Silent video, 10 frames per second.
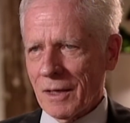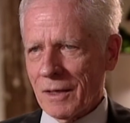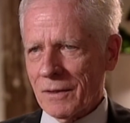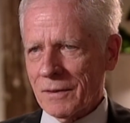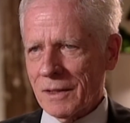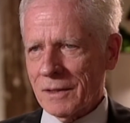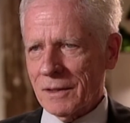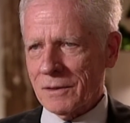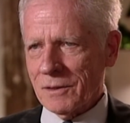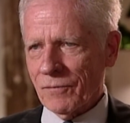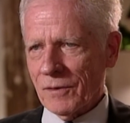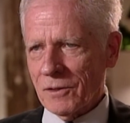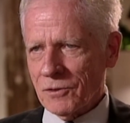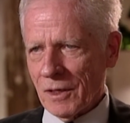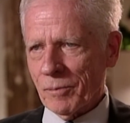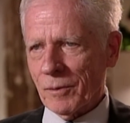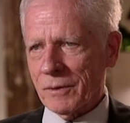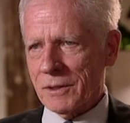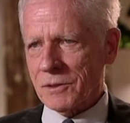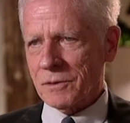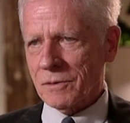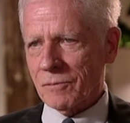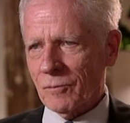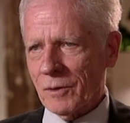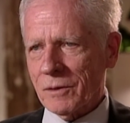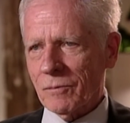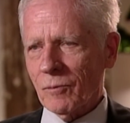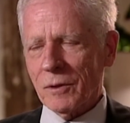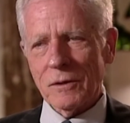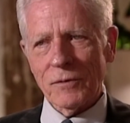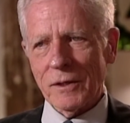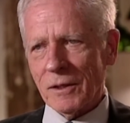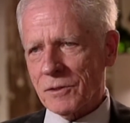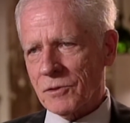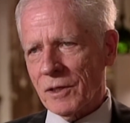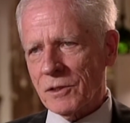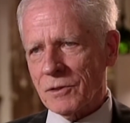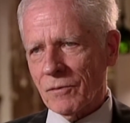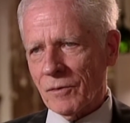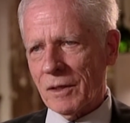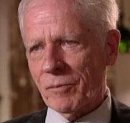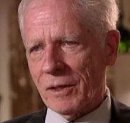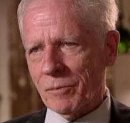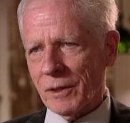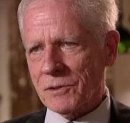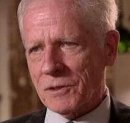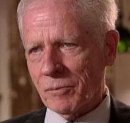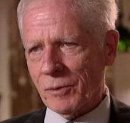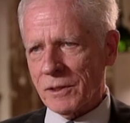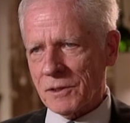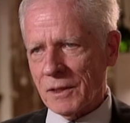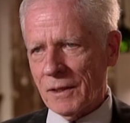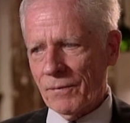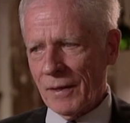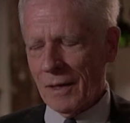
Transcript: uh, in the Tiffany Chapel is one wonderful illustration of what he meant by simplicity.